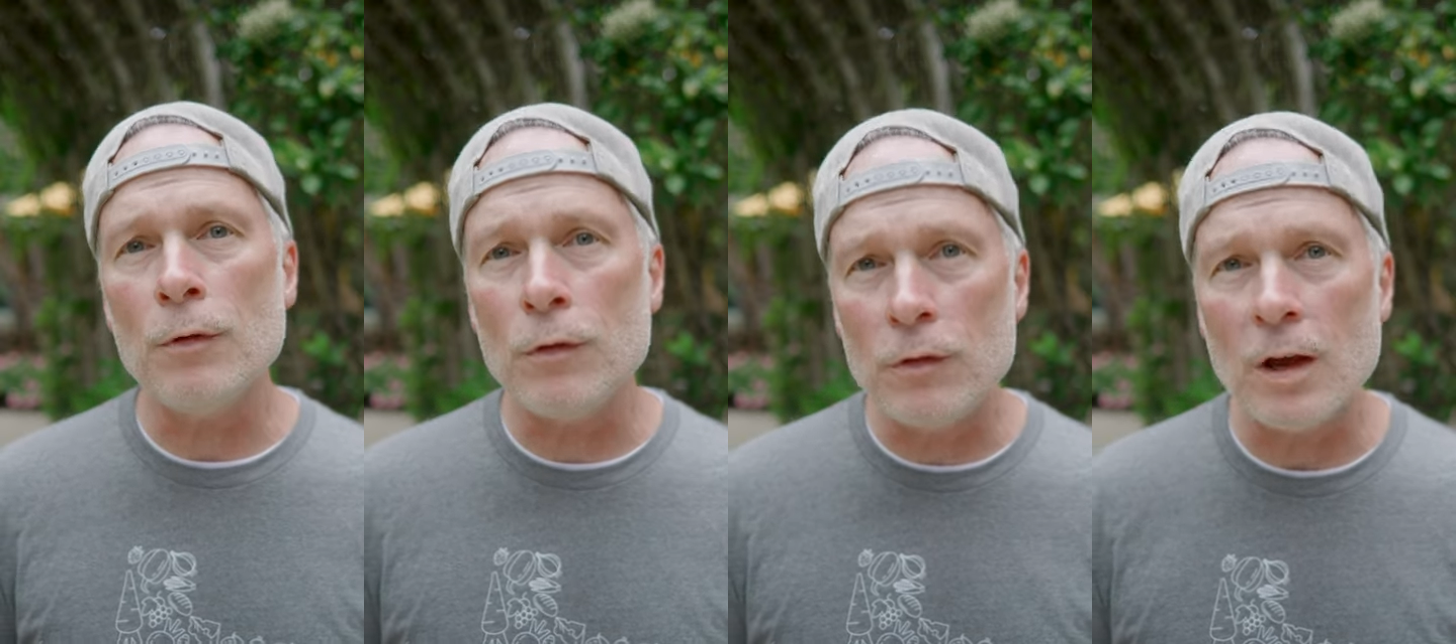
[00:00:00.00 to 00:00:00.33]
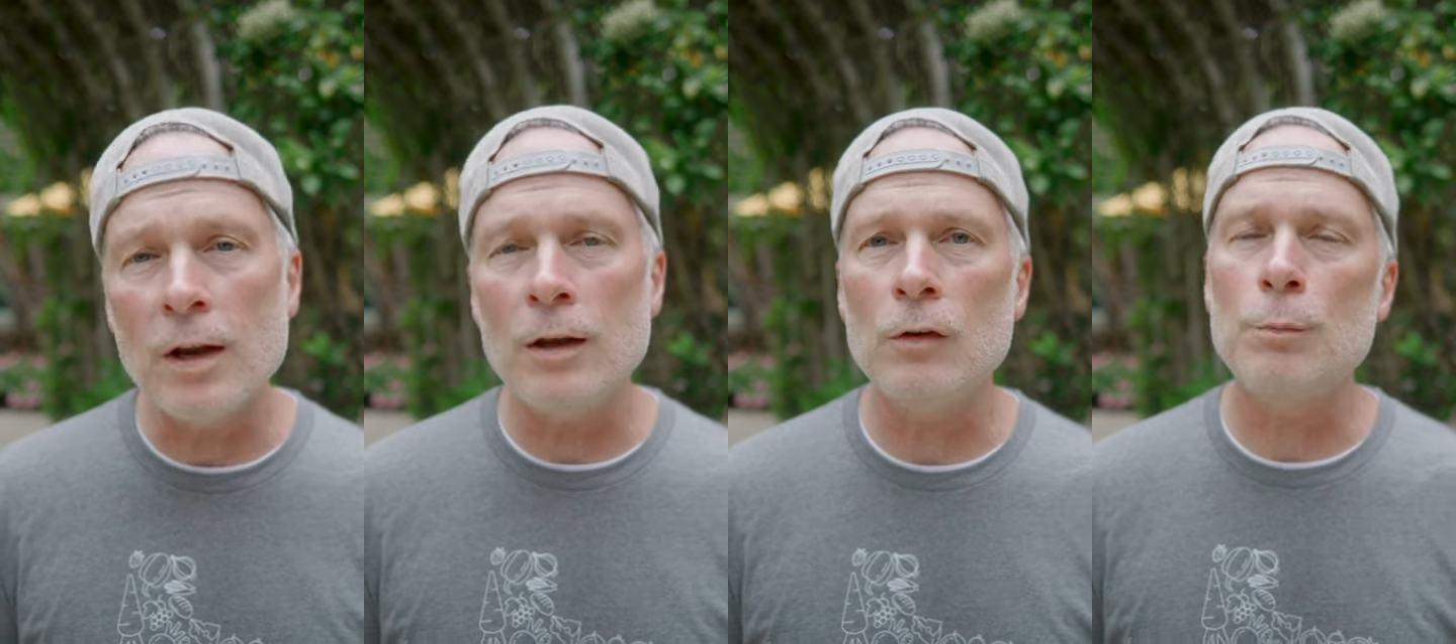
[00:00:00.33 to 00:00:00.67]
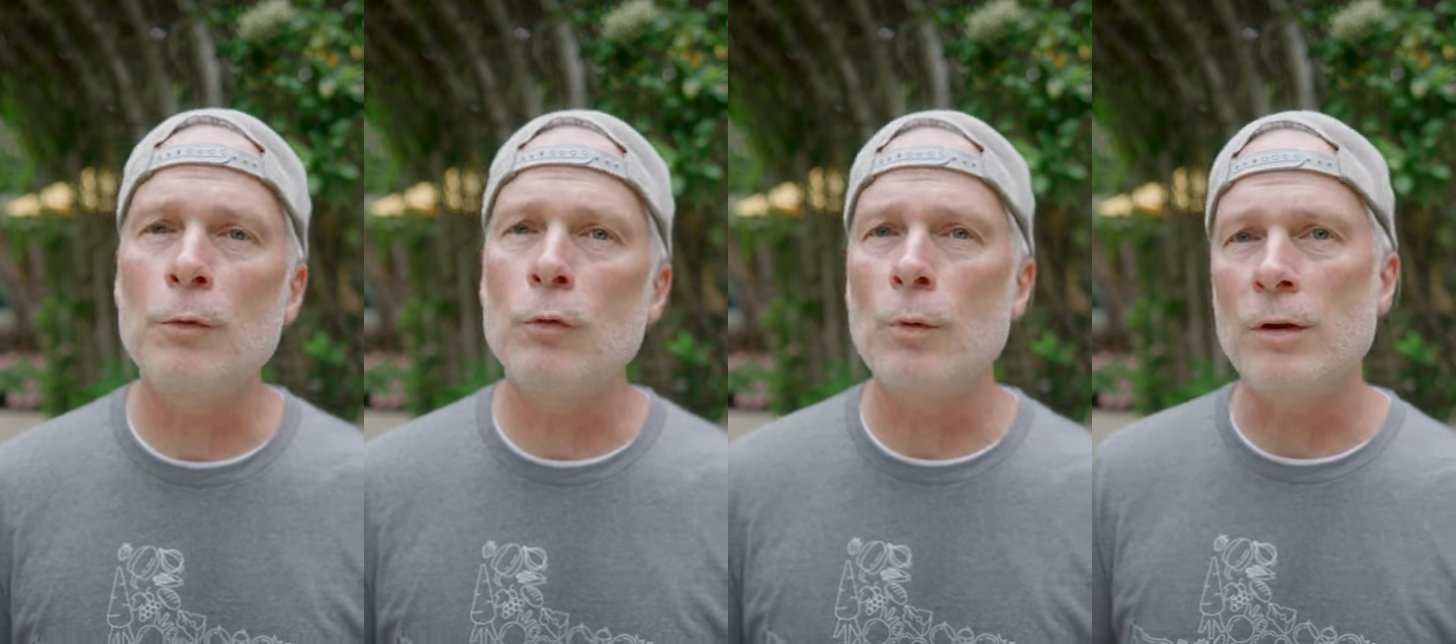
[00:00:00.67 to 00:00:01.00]
settings
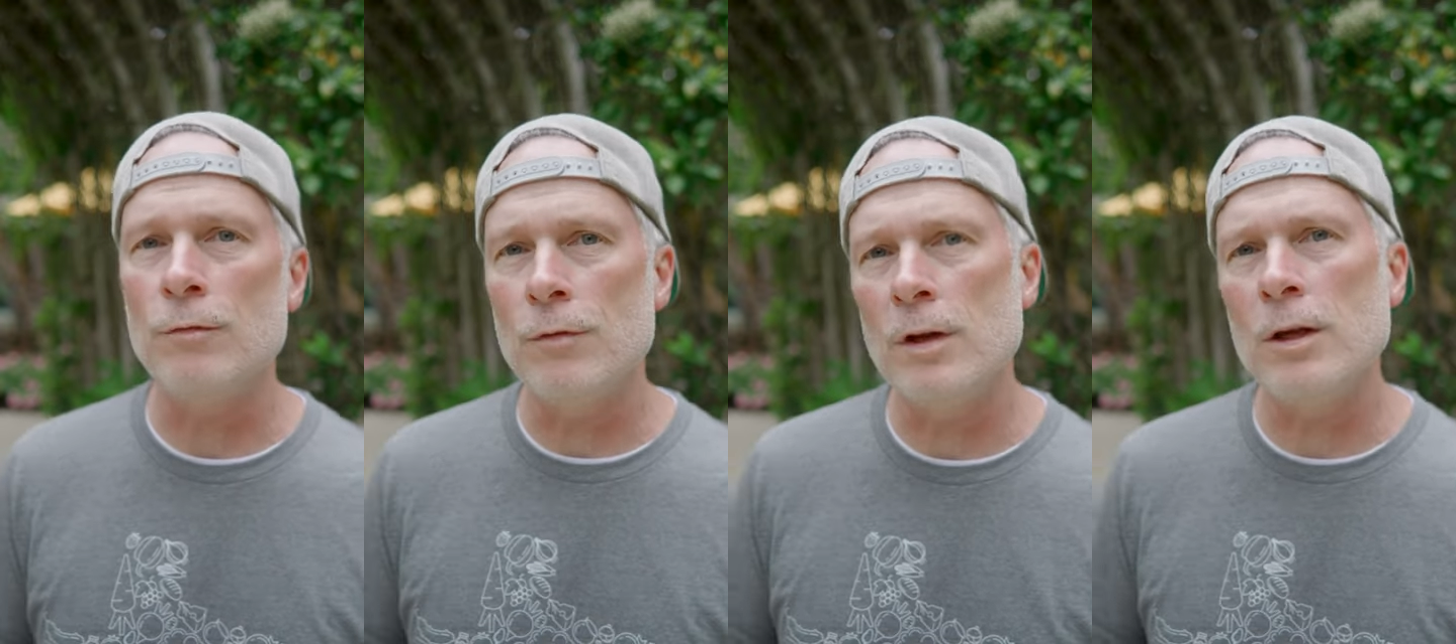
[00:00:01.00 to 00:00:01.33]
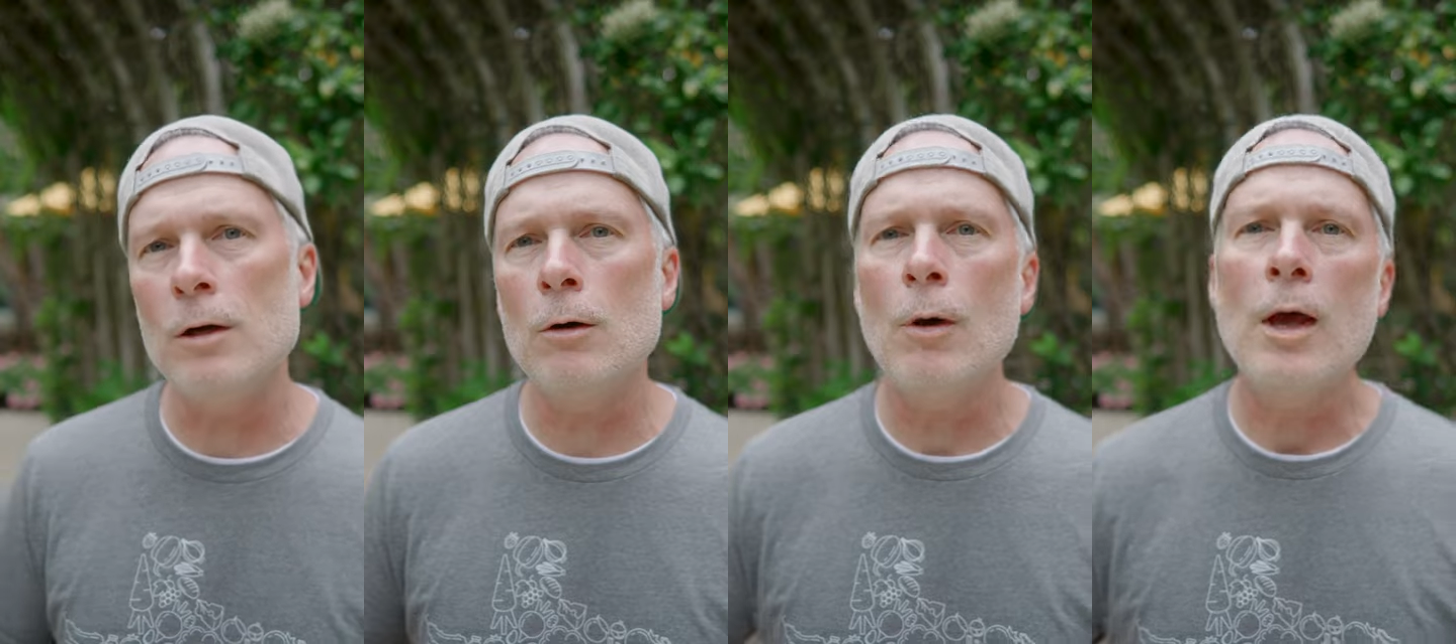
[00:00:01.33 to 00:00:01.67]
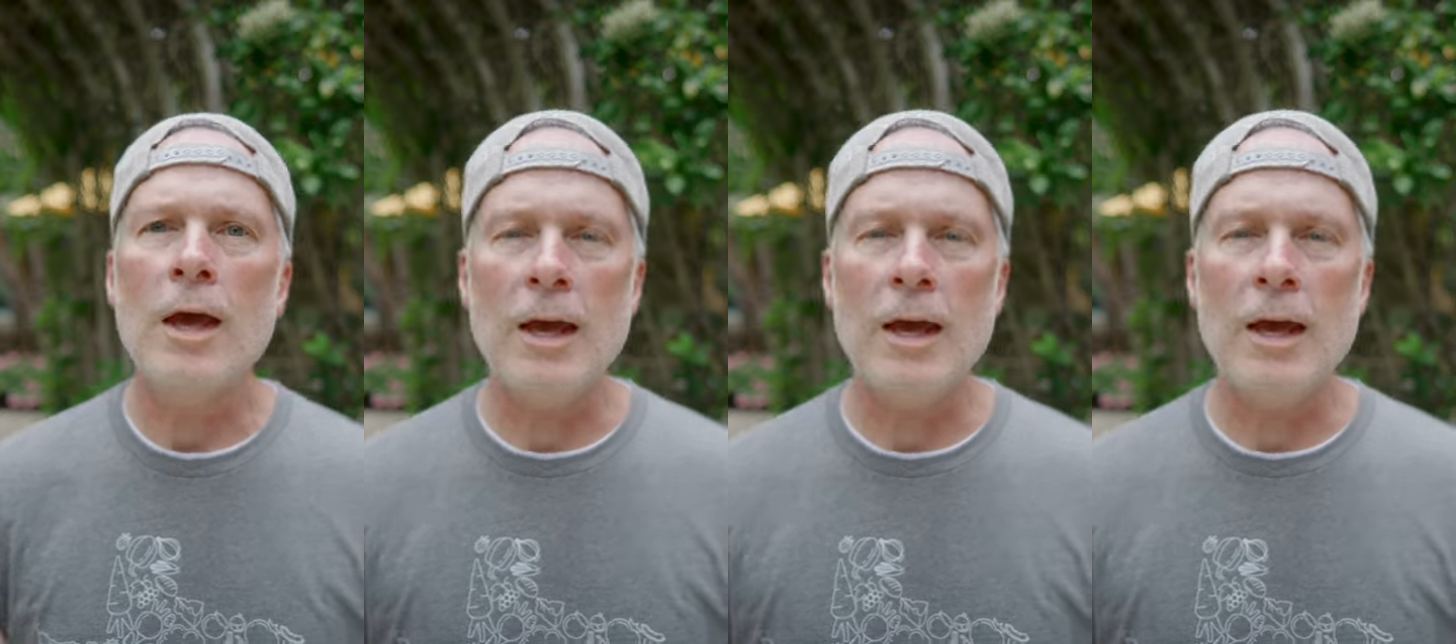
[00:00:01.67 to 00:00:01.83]
between video